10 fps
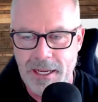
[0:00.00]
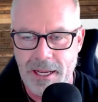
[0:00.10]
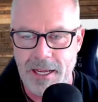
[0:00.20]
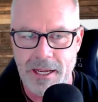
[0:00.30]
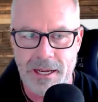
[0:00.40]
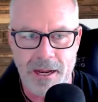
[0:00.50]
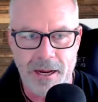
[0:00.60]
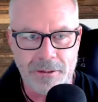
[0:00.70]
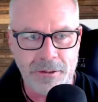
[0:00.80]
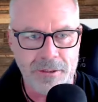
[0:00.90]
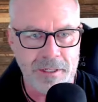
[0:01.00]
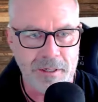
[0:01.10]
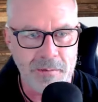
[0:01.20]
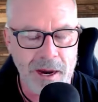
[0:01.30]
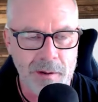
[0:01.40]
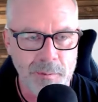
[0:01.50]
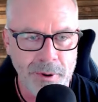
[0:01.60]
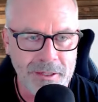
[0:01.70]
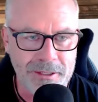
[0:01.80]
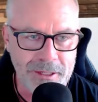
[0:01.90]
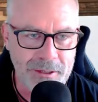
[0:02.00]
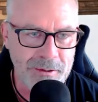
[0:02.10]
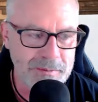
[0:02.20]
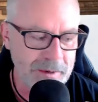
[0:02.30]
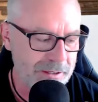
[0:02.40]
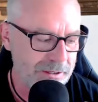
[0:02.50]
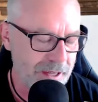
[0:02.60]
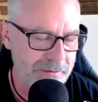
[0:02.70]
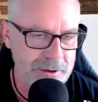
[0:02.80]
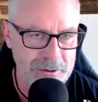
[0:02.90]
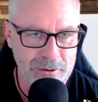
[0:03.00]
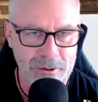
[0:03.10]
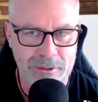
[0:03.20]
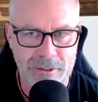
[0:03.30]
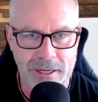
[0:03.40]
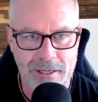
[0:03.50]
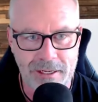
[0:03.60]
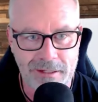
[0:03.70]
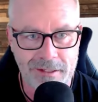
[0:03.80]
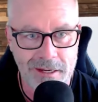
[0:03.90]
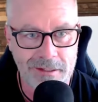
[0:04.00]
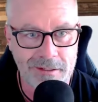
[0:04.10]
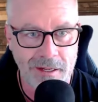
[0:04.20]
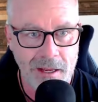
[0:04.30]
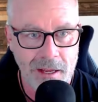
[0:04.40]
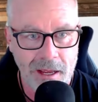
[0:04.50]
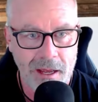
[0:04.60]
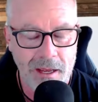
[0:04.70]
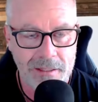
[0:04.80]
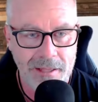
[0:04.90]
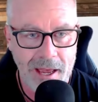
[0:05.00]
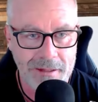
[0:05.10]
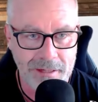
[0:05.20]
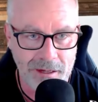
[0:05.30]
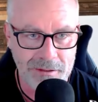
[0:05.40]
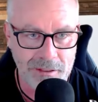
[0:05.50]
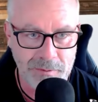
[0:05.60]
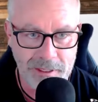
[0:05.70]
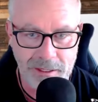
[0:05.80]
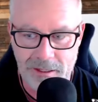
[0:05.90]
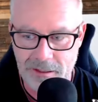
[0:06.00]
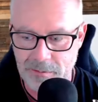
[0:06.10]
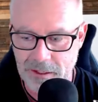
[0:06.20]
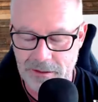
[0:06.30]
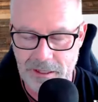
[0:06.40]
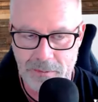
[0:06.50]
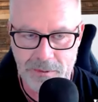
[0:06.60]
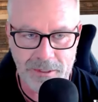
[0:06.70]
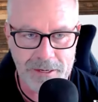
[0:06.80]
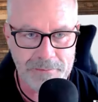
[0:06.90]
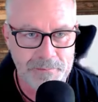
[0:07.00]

Uh, I also said goodbye to Preston, who is my seven year old son. He's at his uh, dad's house this weekend. He's my stepson.